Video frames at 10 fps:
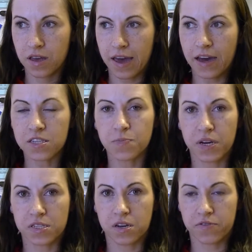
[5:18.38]

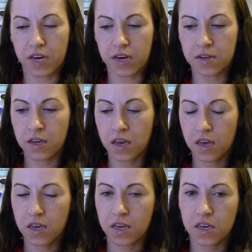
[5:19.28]
aspect of that
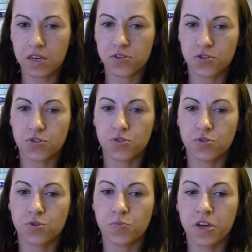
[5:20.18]
is
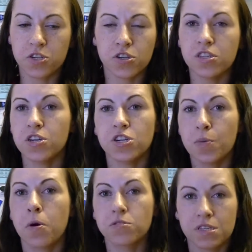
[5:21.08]
to make sure that you're
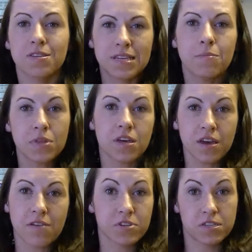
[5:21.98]
not posting the same thing
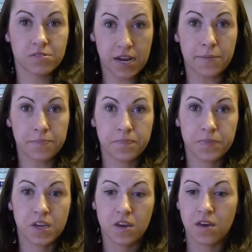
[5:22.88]
every single time,
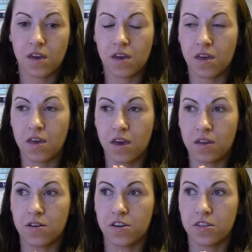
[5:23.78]

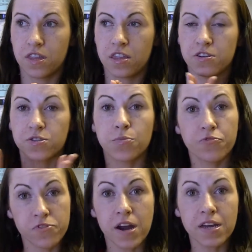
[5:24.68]
and that there's some
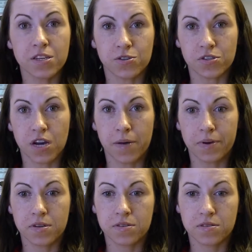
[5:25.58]
variety to your
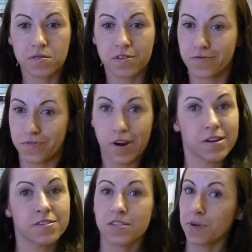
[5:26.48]
topics, because
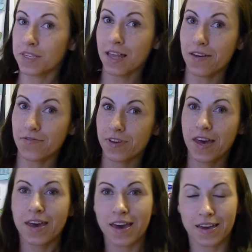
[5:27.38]
variety is the spice of life.
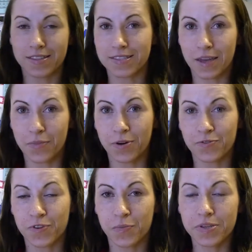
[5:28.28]
And same
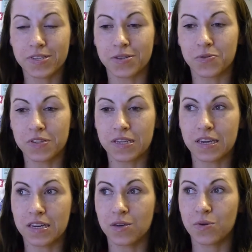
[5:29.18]
goes for your business.
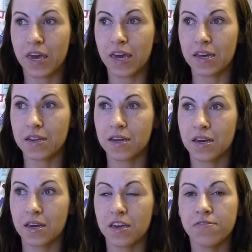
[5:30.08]
Really, you can't,
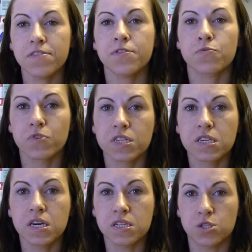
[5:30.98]
even if you're
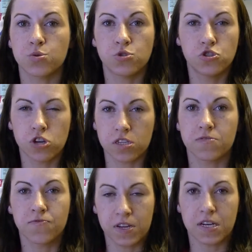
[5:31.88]
really into
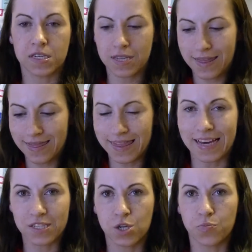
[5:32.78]
just fitness and
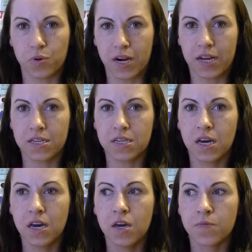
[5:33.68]
that's your brand,
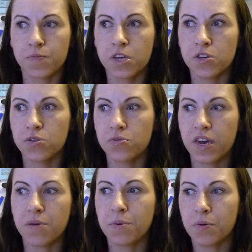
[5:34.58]
you
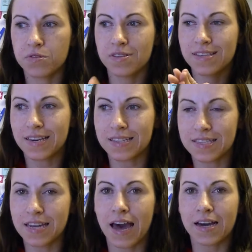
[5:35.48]
can't be posting the
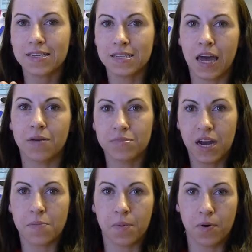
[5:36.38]
exact same
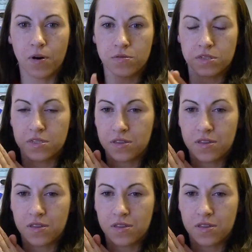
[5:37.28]
type of posts